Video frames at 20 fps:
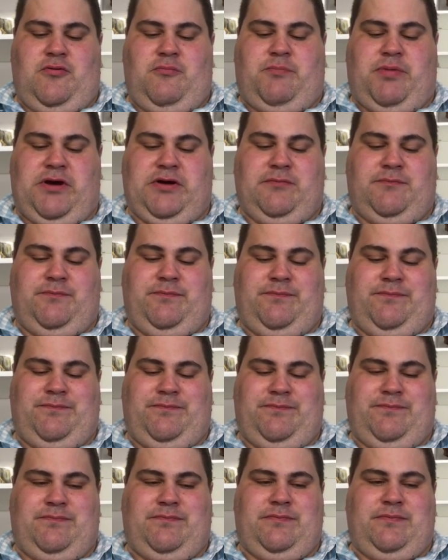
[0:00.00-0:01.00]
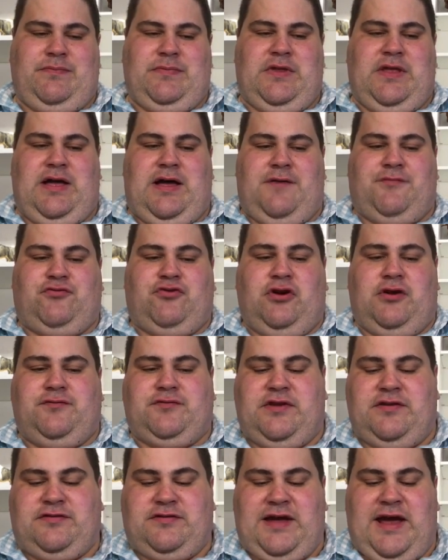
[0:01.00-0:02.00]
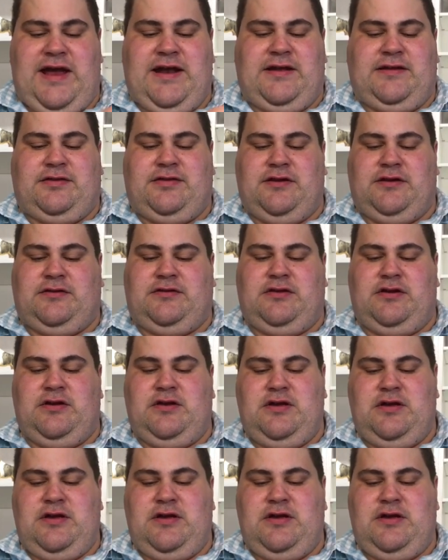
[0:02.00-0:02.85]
But I've sort of decided that